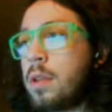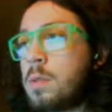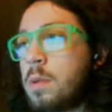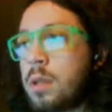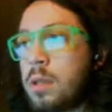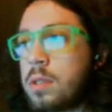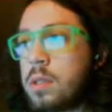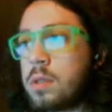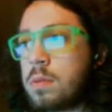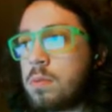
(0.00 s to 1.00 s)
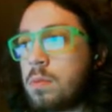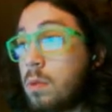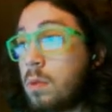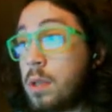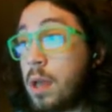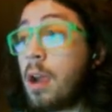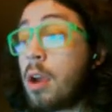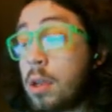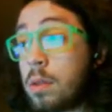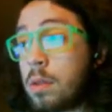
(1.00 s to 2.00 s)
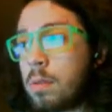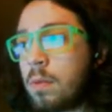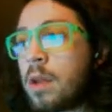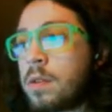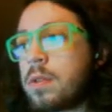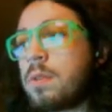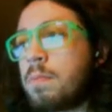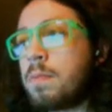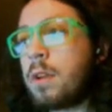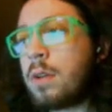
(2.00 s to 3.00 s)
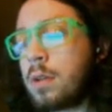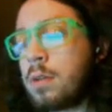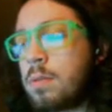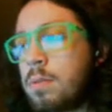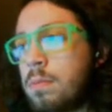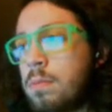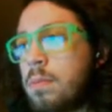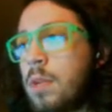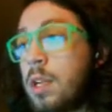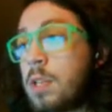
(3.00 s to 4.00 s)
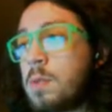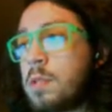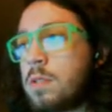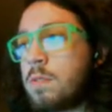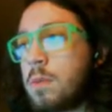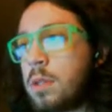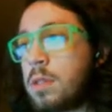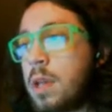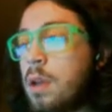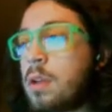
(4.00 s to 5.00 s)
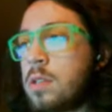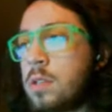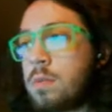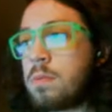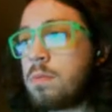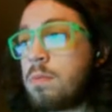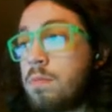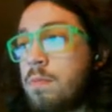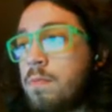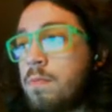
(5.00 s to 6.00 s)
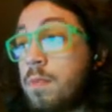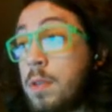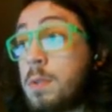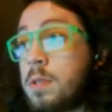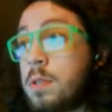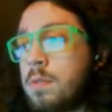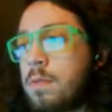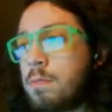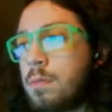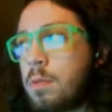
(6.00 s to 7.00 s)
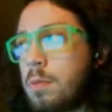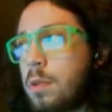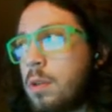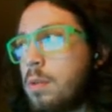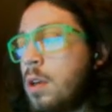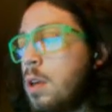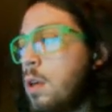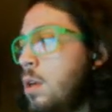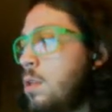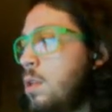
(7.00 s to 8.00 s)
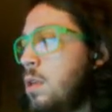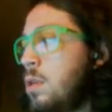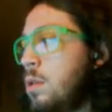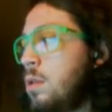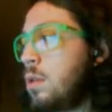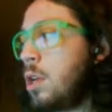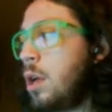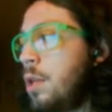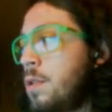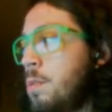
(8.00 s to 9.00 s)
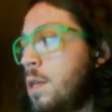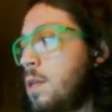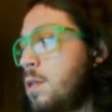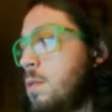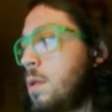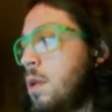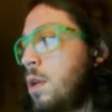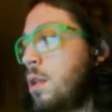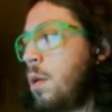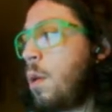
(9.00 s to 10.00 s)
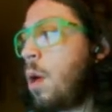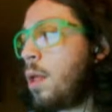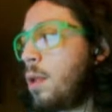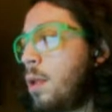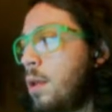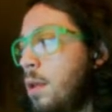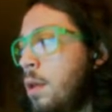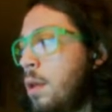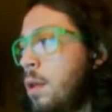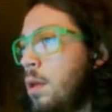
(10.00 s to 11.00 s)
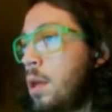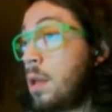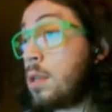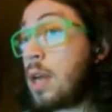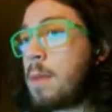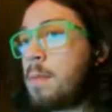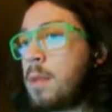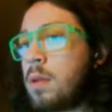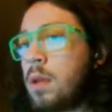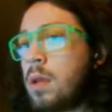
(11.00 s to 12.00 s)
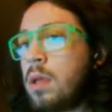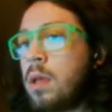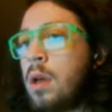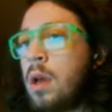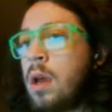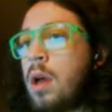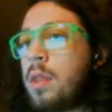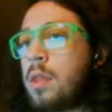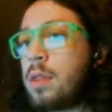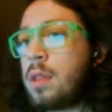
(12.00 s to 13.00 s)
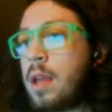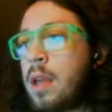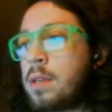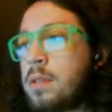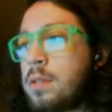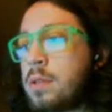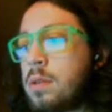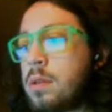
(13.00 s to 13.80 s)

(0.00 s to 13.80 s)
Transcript: spend because these the carry the rails are fairly inexpensive, but the carriages are expensive. They're, you know, ten to thirty dollars a piece depending on the quality and type that you get. Then the next